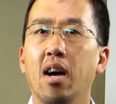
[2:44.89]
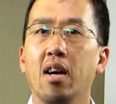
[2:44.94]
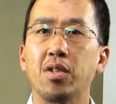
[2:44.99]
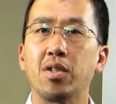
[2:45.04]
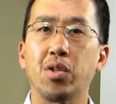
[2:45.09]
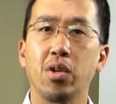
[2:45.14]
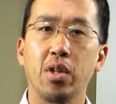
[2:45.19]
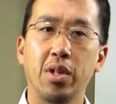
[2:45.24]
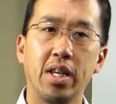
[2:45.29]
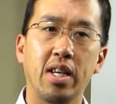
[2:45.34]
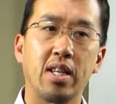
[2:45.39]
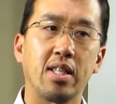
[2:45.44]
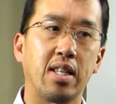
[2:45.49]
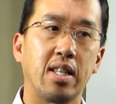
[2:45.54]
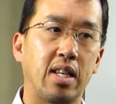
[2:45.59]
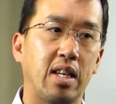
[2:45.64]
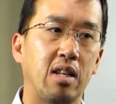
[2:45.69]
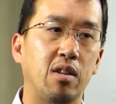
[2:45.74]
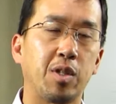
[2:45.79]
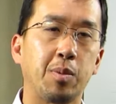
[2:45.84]
So the thing is,
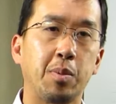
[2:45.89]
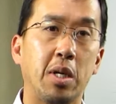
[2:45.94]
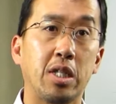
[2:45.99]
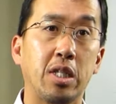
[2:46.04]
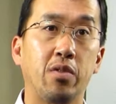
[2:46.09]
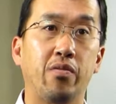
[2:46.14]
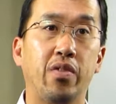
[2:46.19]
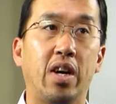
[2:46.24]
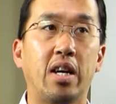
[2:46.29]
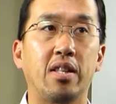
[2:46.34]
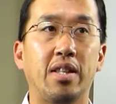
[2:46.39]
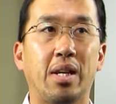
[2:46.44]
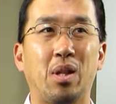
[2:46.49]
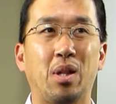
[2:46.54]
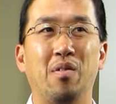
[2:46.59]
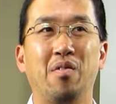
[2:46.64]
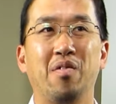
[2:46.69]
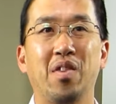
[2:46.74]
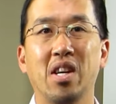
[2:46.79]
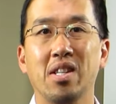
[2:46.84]
it'll specify the
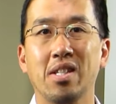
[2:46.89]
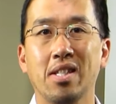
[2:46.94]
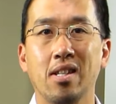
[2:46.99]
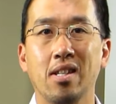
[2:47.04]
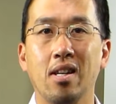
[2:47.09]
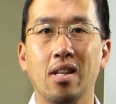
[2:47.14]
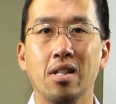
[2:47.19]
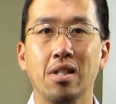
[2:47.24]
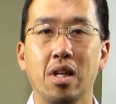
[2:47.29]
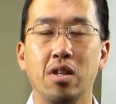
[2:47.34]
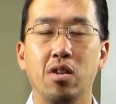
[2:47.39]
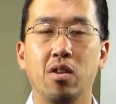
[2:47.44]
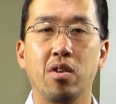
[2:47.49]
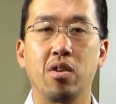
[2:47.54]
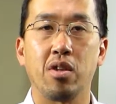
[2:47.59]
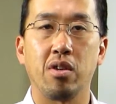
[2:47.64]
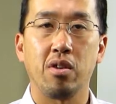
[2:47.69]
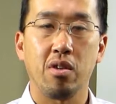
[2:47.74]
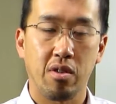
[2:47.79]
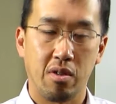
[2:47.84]
font size that
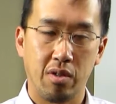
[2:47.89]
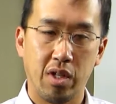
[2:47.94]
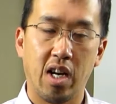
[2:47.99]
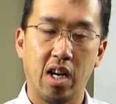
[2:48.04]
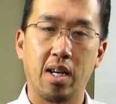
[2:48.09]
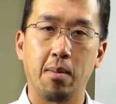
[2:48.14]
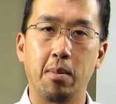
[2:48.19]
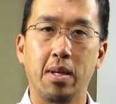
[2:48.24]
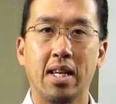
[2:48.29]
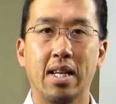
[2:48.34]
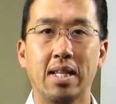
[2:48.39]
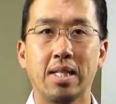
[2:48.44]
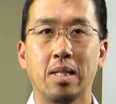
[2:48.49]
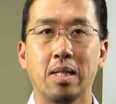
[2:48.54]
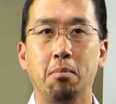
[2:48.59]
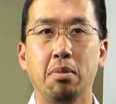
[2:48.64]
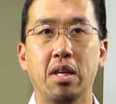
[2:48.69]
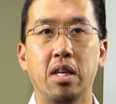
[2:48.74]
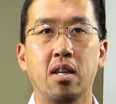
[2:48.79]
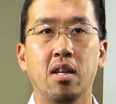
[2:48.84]
your document has
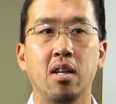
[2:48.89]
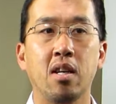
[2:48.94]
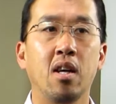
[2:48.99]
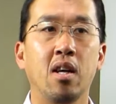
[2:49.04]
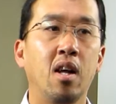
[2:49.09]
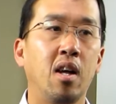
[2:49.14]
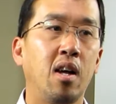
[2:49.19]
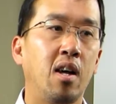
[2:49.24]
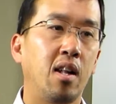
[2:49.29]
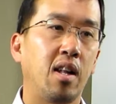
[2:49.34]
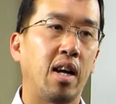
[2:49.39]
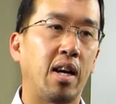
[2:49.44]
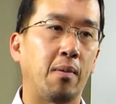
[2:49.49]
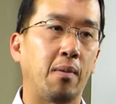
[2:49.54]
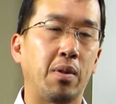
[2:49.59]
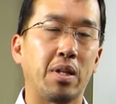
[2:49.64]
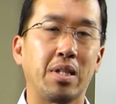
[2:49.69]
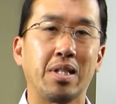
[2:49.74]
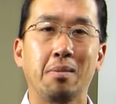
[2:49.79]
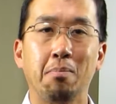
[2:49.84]
to be in,
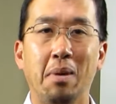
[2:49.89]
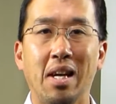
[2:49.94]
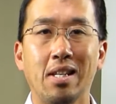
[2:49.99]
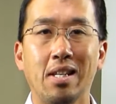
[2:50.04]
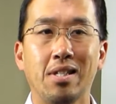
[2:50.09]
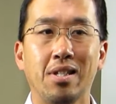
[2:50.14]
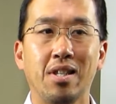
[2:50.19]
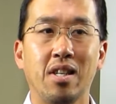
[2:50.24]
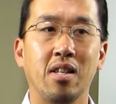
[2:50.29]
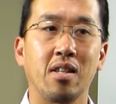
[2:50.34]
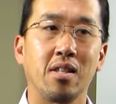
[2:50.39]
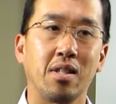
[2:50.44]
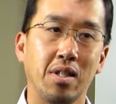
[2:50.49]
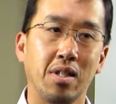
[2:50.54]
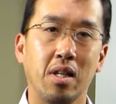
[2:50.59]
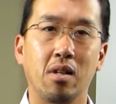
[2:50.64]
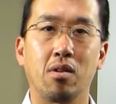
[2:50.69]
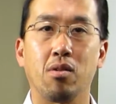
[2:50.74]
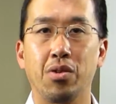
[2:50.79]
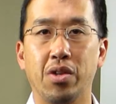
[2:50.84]
the spacing,
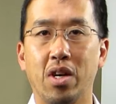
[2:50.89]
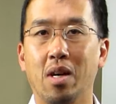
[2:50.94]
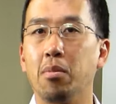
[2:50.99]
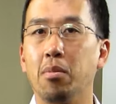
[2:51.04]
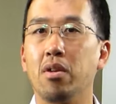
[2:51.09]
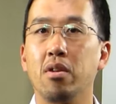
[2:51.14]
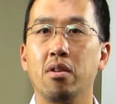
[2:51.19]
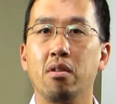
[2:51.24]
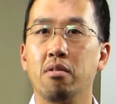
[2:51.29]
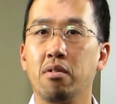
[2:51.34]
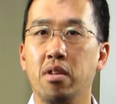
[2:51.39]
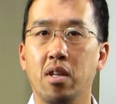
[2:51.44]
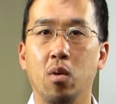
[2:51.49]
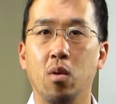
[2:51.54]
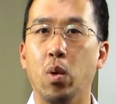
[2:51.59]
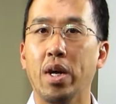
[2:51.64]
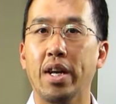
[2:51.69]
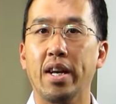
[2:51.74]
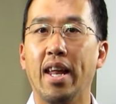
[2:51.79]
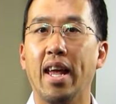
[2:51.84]
single, double,
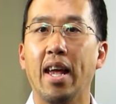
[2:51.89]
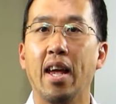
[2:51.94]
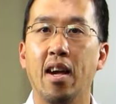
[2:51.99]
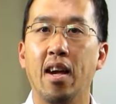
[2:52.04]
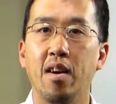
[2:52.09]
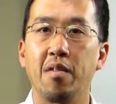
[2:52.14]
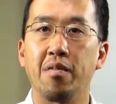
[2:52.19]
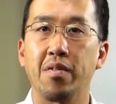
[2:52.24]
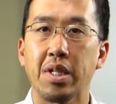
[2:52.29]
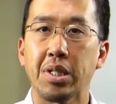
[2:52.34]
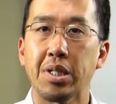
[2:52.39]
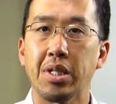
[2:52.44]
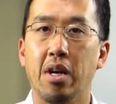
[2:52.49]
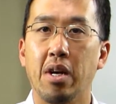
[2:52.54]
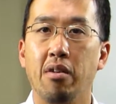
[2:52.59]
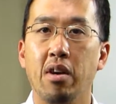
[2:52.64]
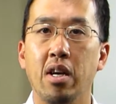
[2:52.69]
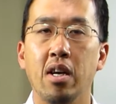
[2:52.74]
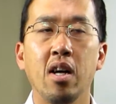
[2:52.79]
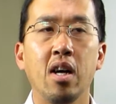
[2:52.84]
1.5,
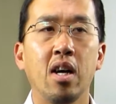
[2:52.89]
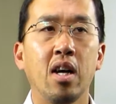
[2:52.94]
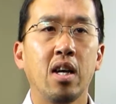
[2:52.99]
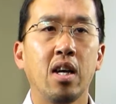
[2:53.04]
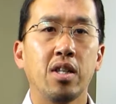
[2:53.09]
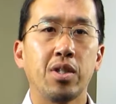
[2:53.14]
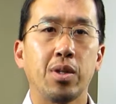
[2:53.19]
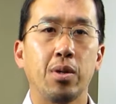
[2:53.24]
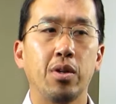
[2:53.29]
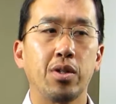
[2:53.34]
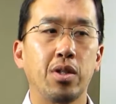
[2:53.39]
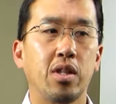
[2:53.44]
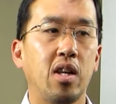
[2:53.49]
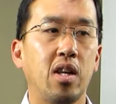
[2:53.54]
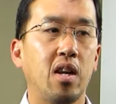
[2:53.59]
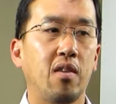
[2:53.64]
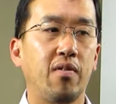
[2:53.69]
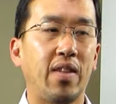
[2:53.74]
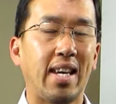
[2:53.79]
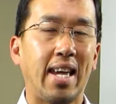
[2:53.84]
etc. So there's a
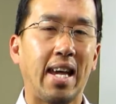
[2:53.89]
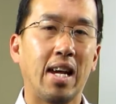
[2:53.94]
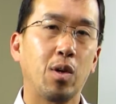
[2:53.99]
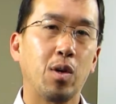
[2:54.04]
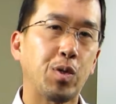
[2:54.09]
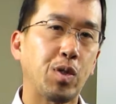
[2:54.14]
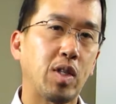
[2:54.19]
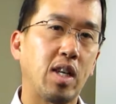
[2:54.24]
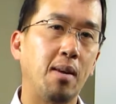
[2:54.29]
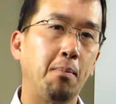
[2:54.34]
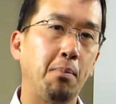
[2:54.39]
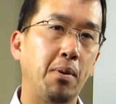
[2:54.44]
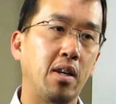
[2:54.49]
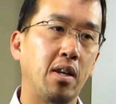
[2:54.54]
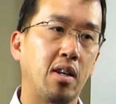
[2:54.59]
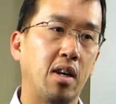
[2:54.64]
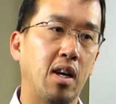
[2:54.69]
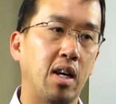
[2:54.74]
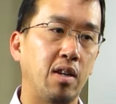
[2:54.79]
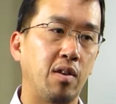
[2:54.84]
lot of
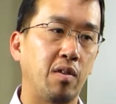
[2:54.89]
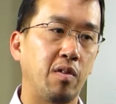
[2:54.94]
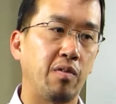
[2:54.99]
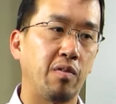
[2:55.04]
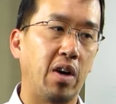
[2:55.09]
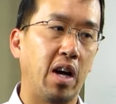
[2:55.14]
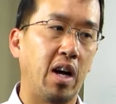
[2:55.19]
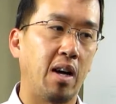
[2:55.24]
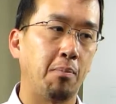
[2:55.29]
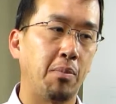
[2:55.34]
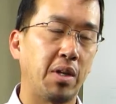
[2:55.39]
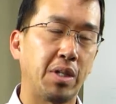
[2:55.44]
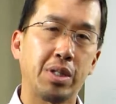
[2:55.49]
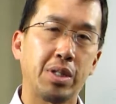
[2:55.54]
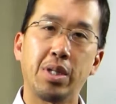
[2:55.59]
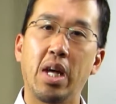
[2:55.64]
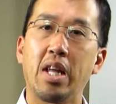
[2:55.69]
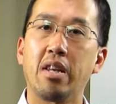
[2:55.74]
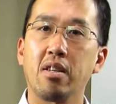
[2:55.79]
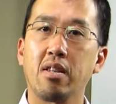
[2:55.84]
housekeeping kind of
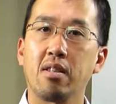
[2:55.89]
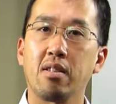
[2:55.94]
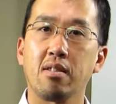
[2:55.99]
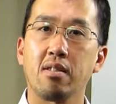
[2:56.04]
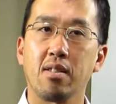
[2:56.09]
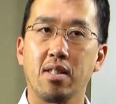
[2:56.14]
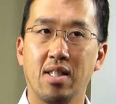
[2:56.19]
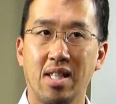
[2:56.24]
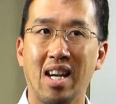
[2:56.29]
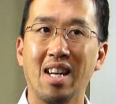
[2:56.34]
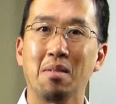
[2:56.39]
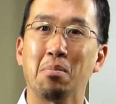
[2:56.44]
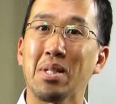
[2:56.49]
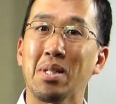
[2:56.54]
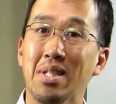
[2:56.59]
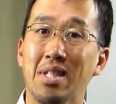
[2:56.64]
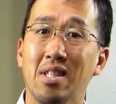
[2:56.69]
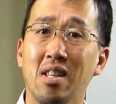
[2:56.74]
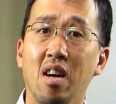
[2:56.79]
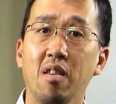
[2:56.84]
aesthetic type
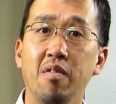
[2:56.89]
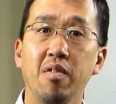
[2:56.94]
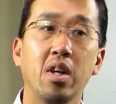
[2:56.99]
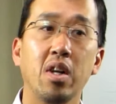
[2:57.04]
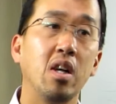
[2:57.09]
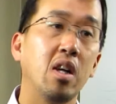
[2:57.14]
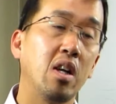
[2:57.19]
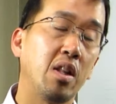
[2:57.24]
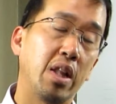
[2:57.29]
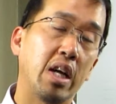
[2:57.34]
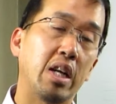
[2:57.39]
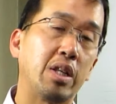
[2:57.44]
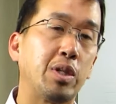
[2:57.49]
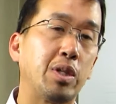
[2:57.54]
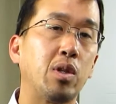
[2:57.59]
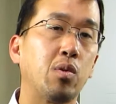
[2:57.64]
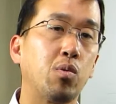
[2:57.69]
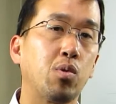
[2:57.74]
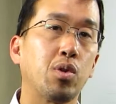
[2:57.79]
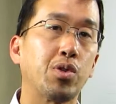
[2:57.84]
stuff that is
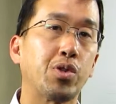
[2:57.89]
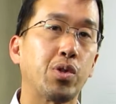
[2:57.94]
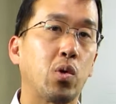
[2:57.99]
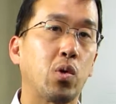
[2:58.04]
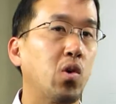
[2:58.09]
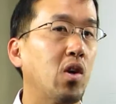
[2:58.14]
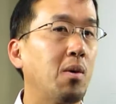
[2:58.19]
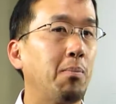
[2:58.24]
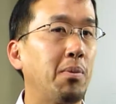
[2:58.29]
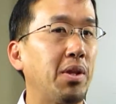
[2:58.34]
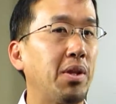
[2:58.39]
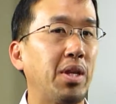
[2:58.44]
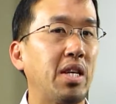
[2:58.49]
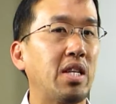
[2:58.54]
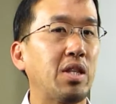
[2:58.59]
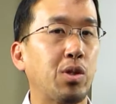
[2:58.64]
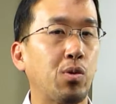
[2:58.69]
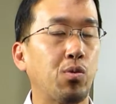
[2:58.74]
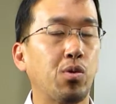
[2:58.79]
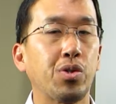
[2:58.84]
in the rules of court. But the thing
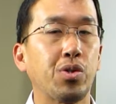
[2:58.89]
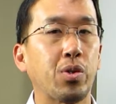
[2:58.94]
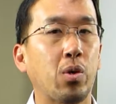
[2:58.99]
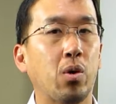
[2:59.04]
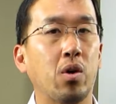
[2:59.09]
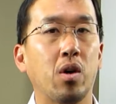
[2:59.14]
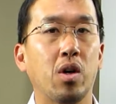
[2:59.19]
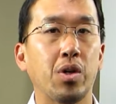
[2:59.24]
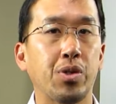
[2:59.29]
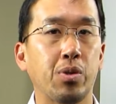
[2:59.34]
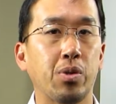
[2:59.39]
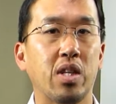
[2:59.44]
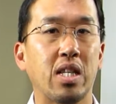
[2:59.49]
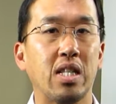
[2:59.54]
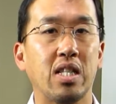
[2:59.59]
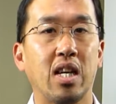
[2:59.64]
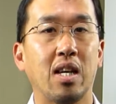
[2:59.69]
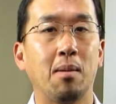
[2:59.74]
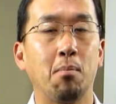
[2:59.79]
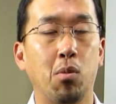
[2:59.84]
is, the rules of court also
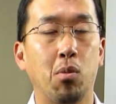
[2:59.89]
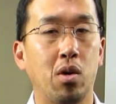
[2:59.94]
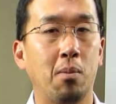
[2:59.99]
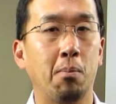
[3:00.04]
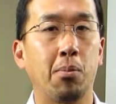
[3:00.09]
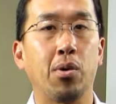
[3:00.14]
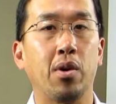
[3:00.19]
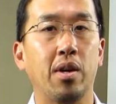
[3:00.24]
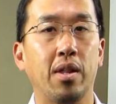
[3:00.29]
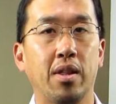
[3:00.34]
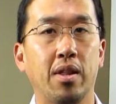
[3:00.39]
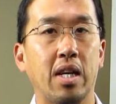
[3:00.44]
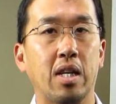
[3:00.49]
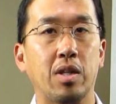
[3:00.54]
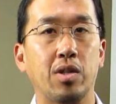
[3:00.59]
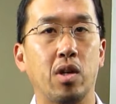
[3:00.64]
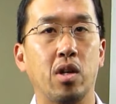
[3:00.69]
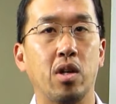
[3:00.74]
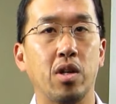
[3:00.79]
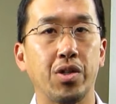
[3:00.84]
contain more important
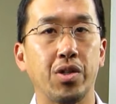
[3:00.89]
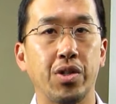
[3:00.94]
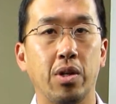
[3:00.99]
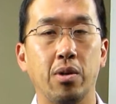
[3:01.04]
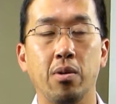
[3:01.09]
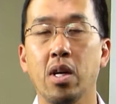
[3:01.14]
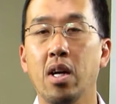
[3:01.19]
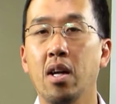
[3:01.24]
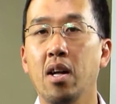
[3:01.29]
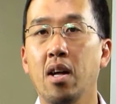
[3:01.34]
things also.